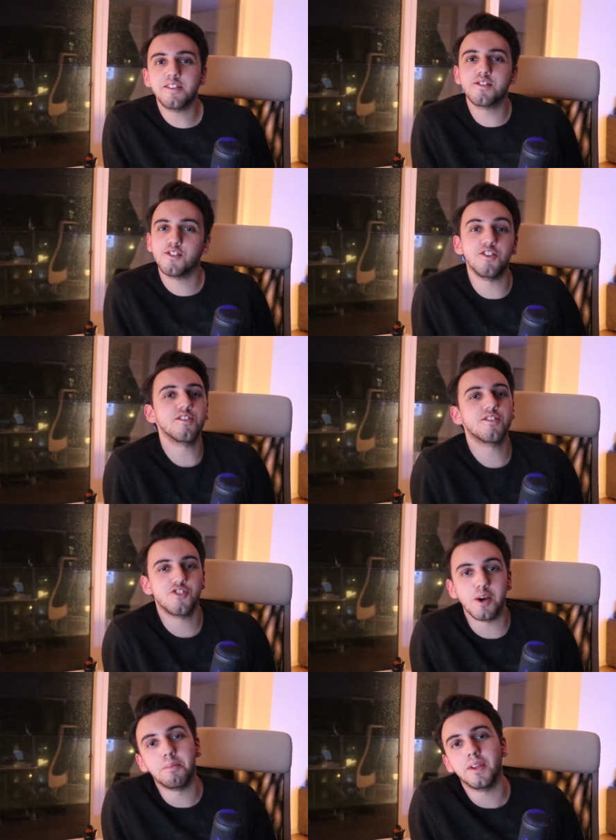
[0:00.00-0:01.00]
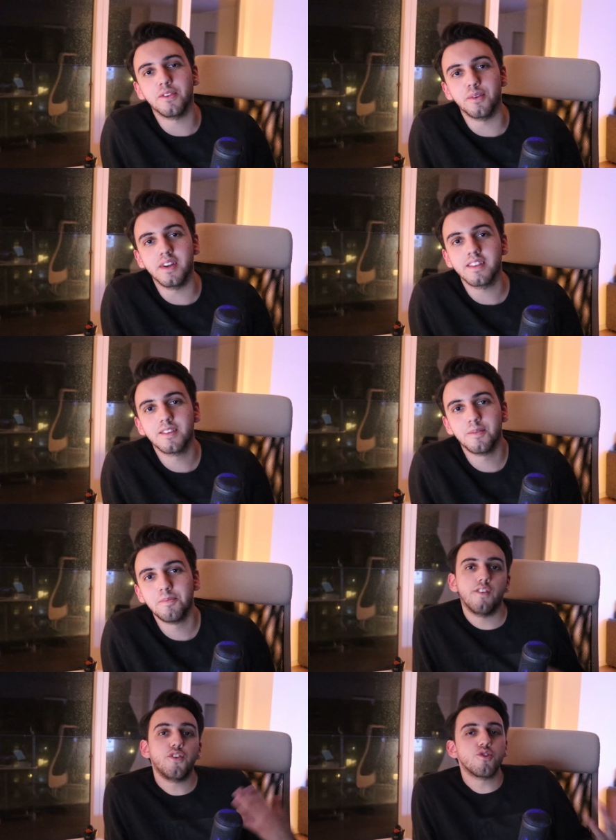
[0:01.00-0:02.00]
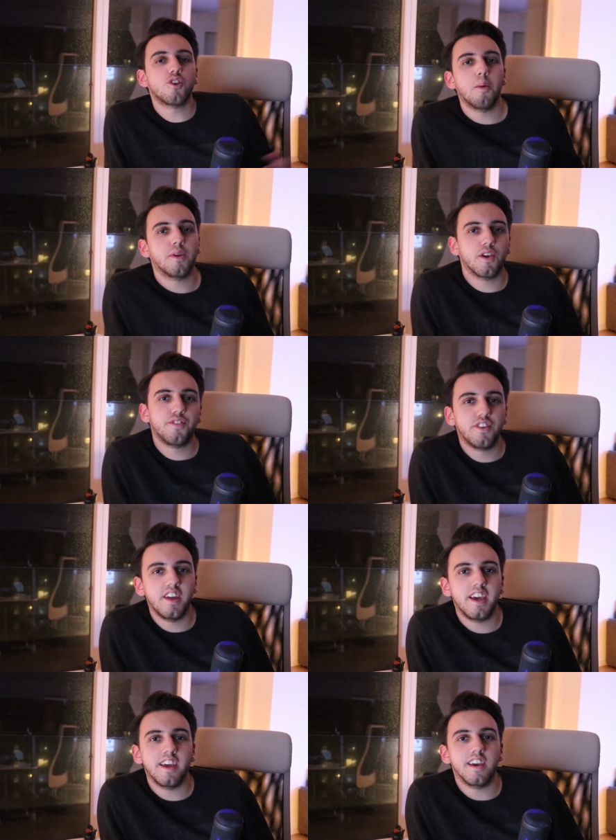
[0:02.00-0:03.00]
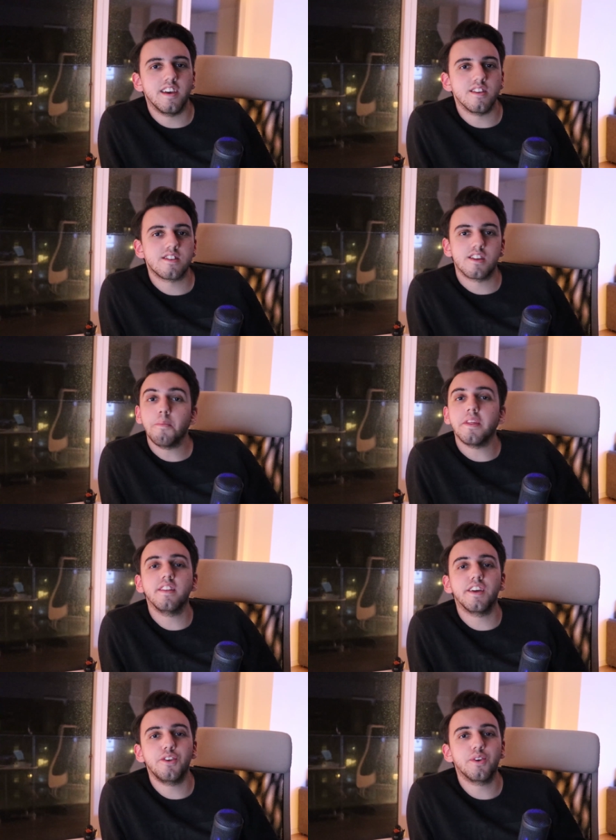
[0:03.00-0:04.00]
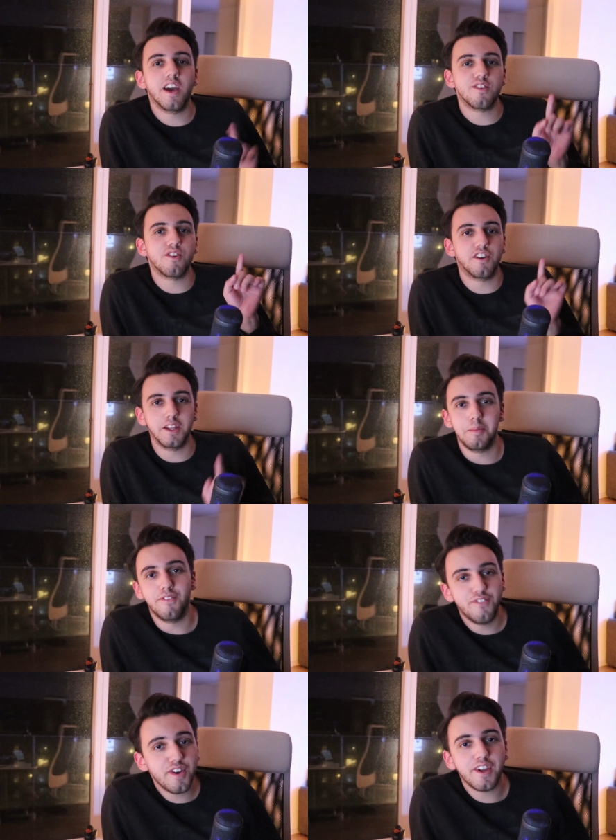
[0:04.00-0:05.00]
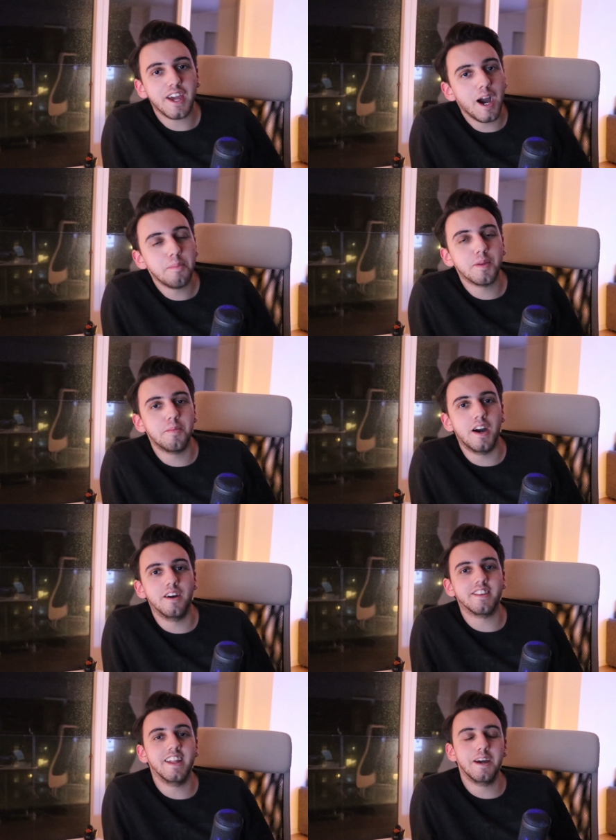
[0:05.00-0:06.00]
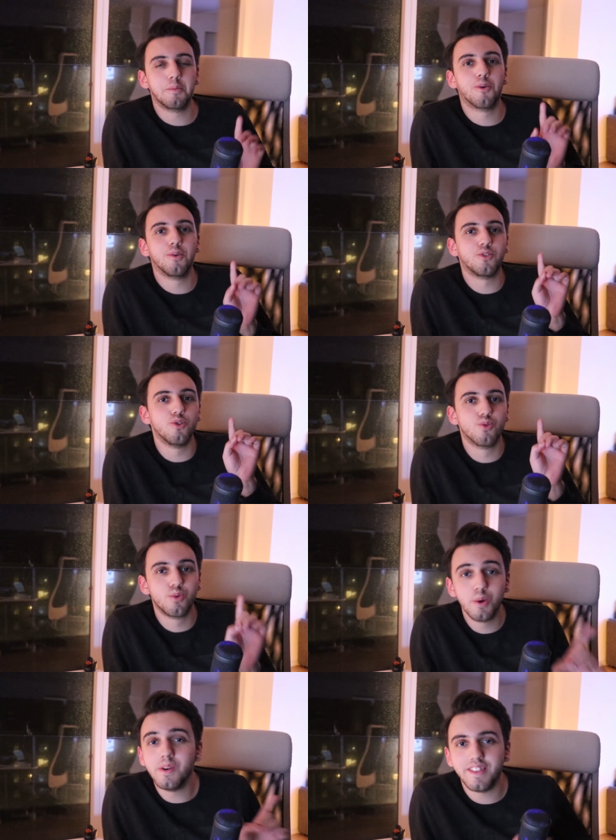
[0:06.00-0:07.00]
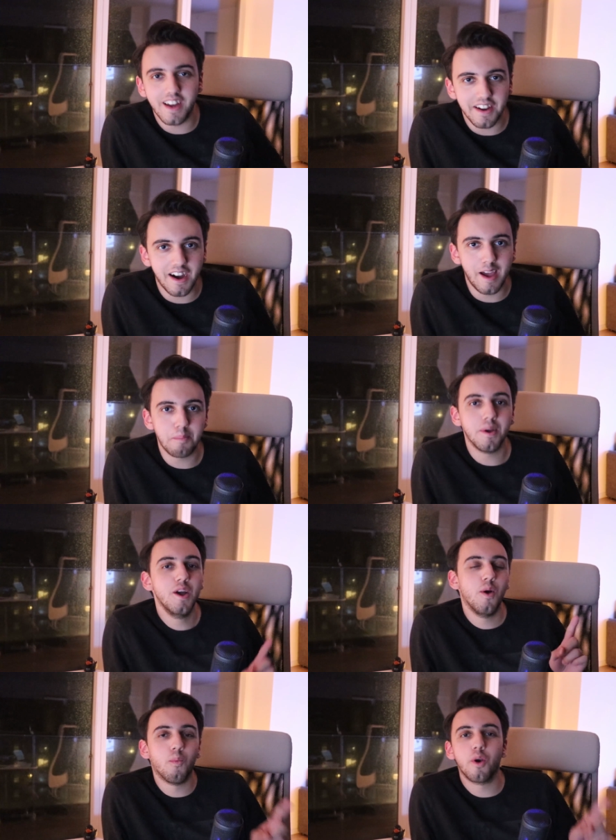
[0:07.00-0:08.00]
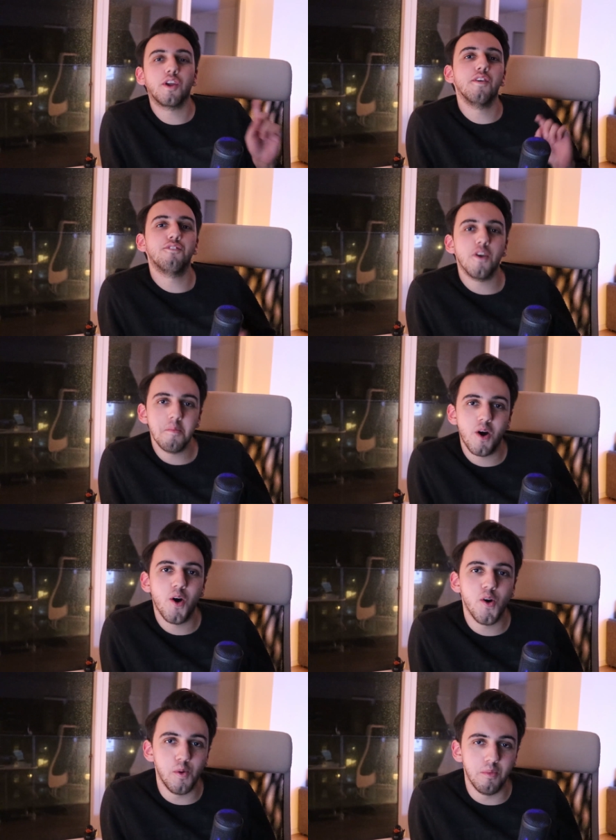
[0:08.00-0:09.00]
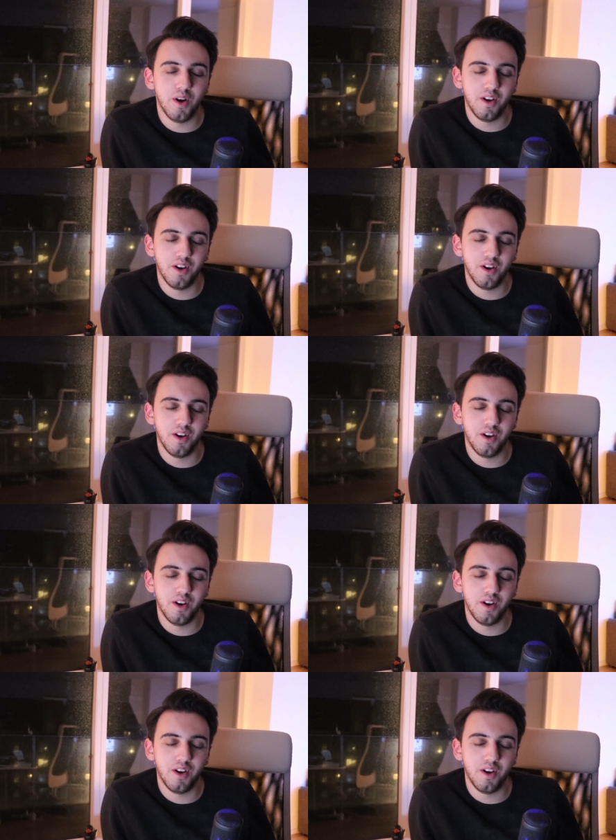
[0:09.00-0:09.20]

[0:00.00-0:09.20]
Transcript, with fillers: let's just jump into it. Now first topic of today is something that you guys are gonna be very hyped about and I'm going to ruin that hype, working from home.